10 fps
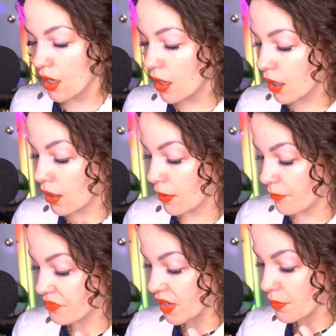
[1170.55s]

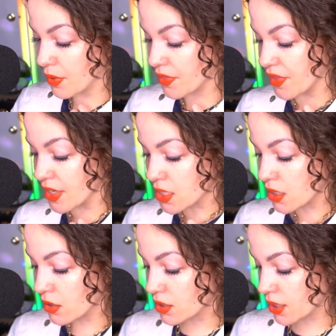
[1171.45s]
But this
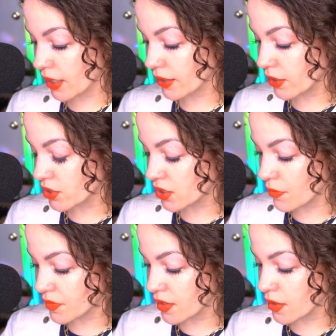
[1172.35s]
looks like there's
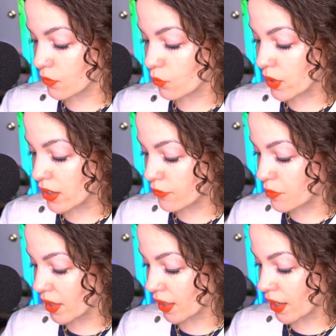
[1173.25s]
something that we've
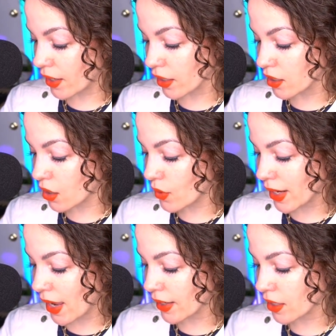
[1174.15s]
been kind of going
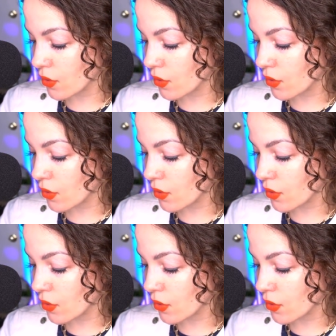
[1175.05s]
at it